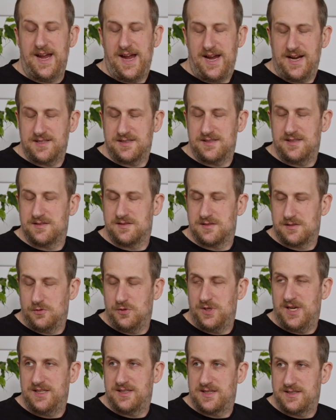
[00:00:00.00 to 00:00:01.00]
access to
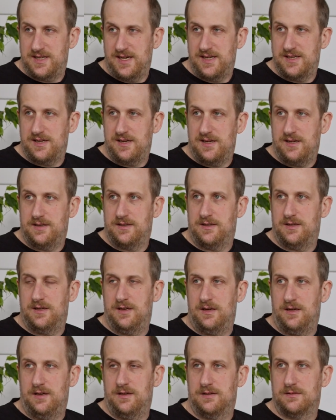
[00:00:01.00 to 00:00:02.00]
that data
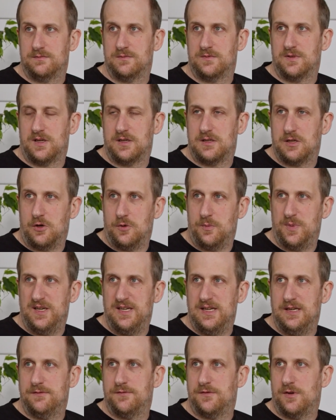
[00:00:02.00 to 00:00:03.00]

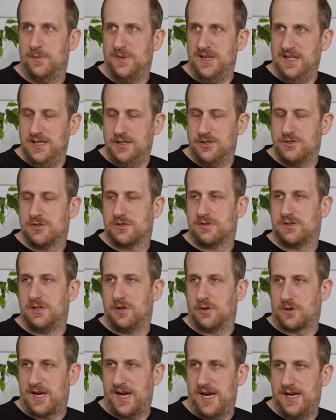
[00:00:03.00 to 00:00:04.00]
globally from each
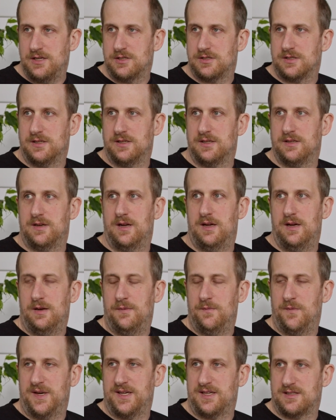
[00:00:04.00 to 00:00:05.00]
location
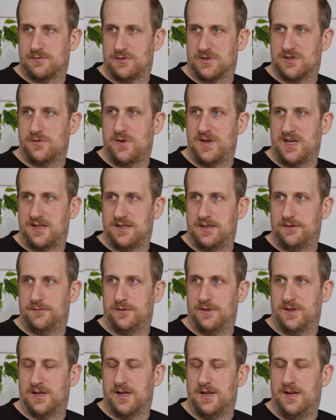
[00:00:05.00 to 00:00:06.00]
where this was treated
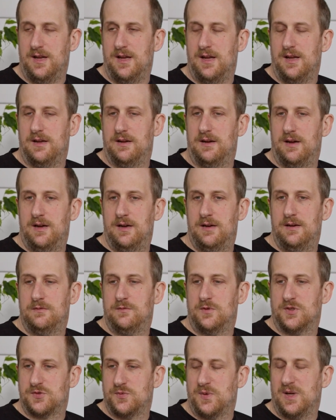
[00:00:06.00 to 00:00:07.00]
different
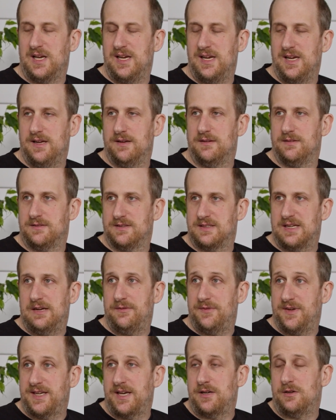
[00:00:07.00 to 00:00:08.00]
was really
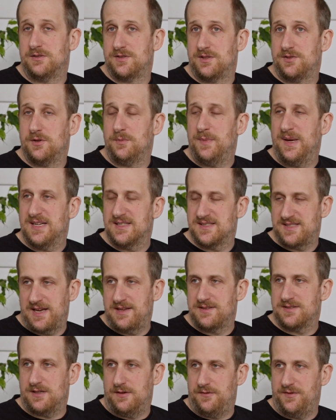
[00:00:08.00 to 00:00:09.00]
tough. And then also to make
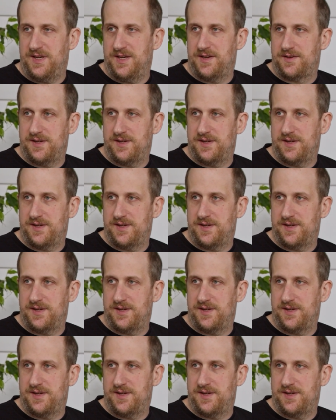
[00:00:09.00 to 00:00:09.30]
sense of that